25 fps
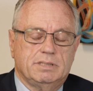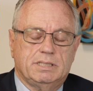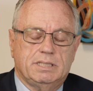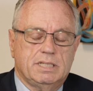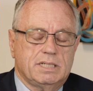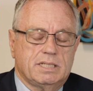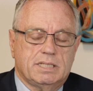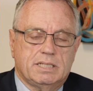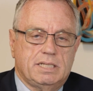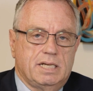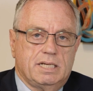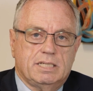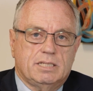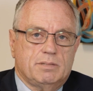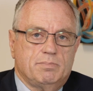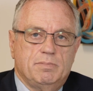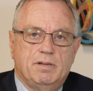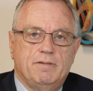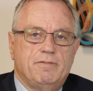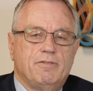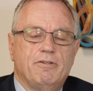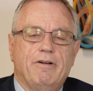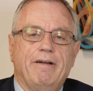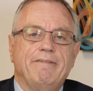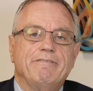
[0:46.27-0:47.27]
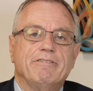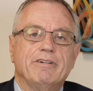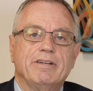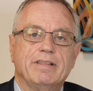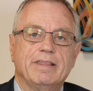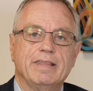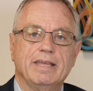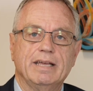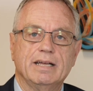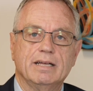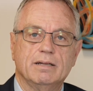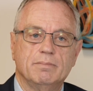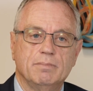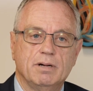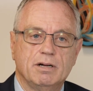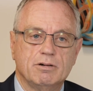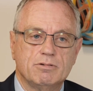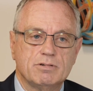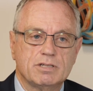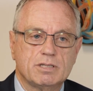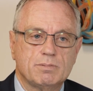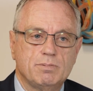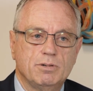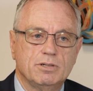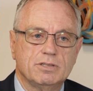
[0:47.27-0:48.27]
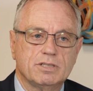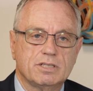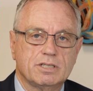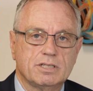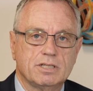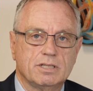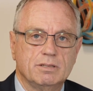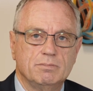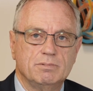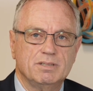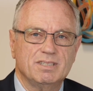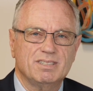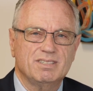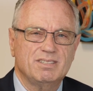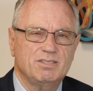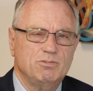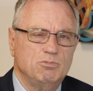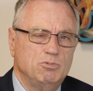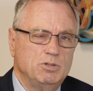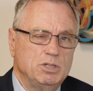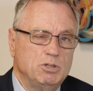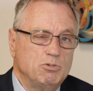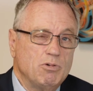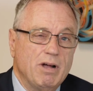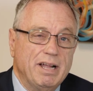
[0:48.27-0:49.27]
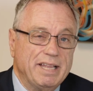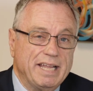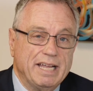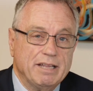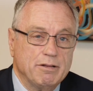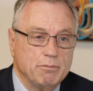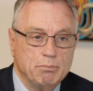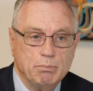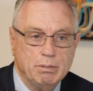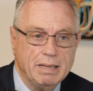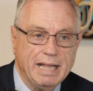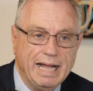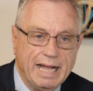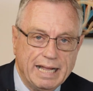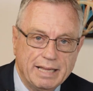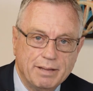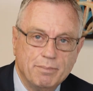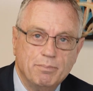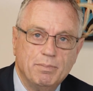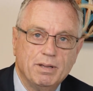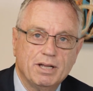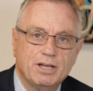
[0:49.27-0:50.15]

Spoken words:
just test me for everything, and my response to them is we'd run out of blood,